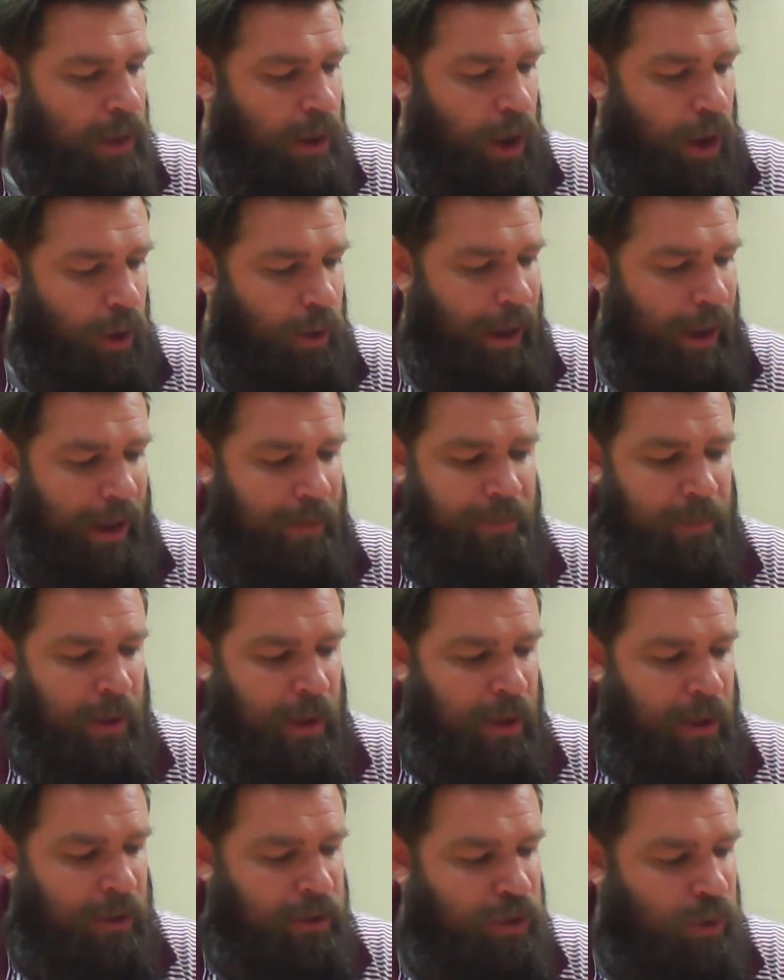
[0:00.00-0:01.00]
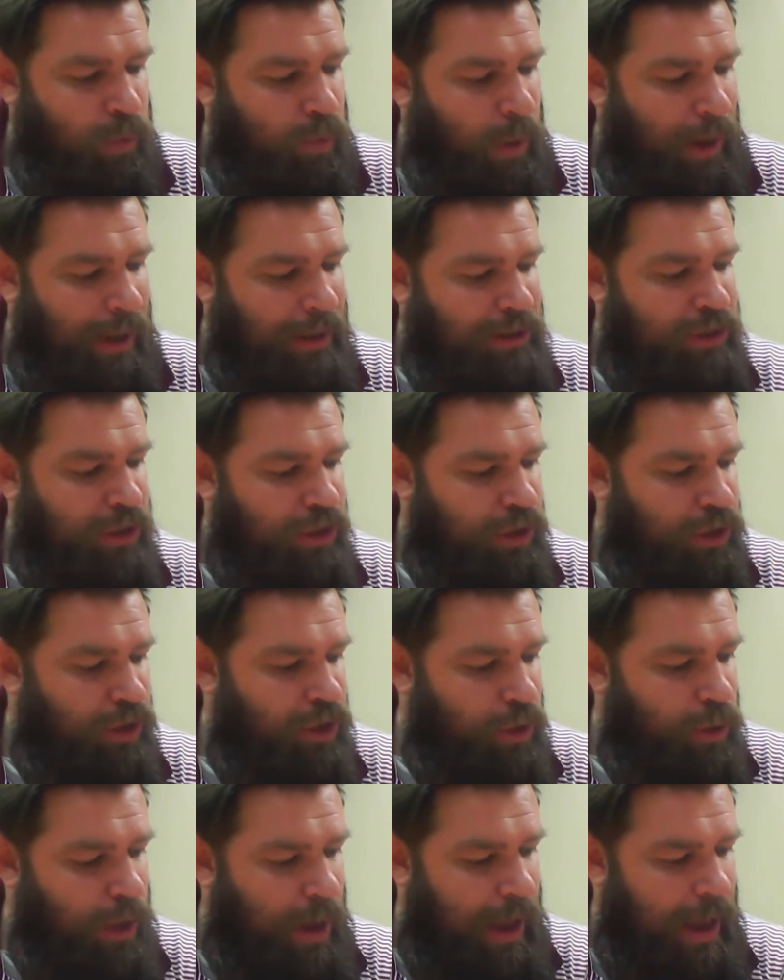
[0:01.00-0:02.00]
Okay, so once
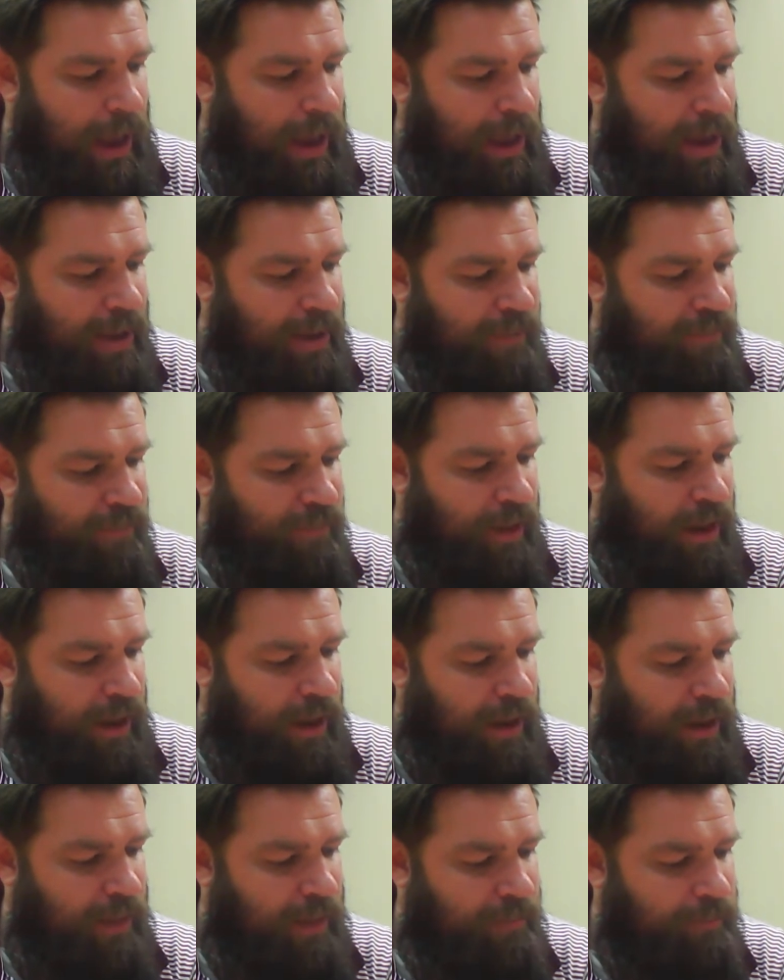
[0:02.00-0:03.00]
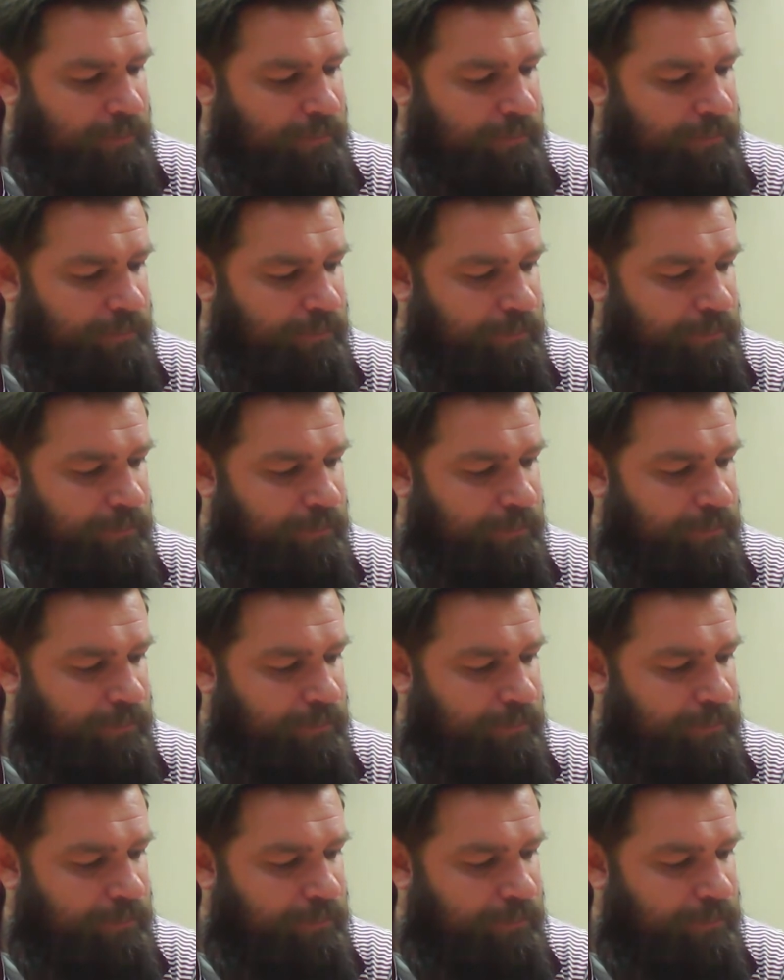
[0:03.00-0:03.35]
you have